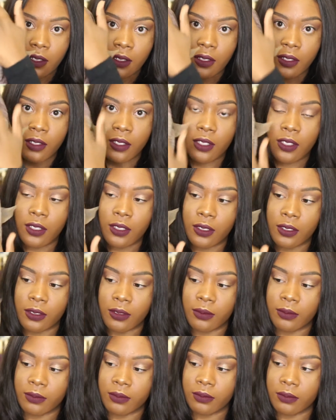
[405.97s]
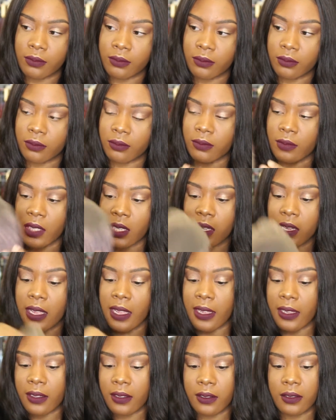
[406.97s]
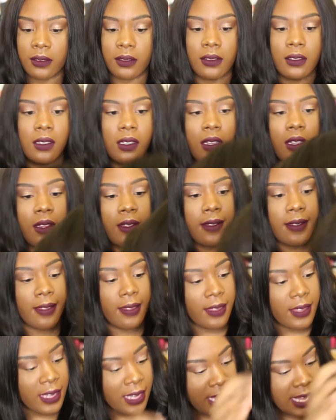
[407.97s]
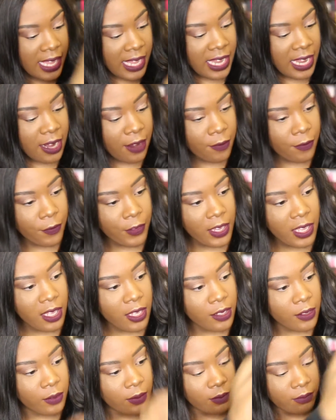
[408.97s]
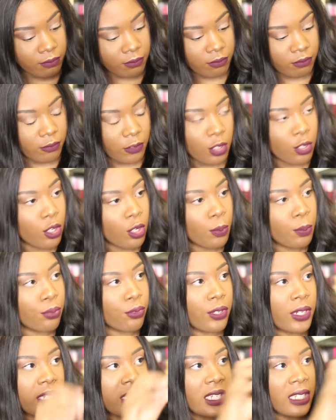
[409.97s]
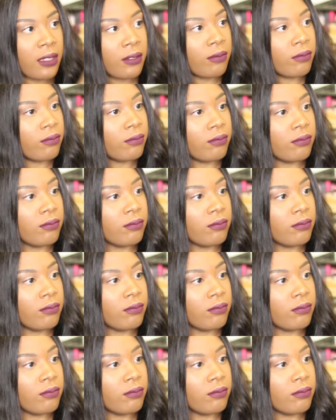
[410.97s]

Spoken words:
So yeah, the hair feels, you know, pretty